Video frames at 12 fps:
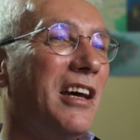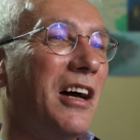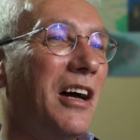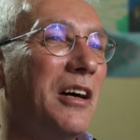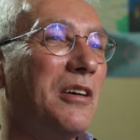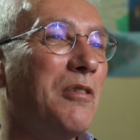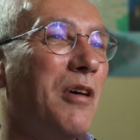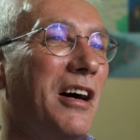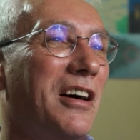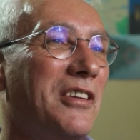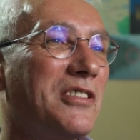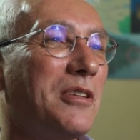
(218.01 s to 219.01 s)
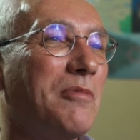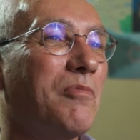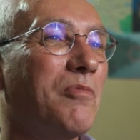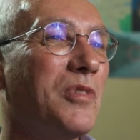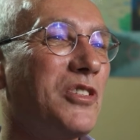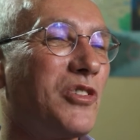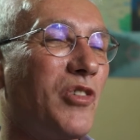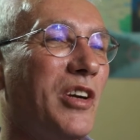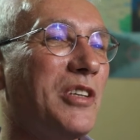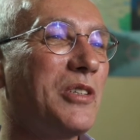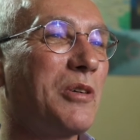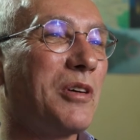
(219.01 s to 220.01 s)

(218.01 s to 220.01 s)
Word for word: uh, who ask them strange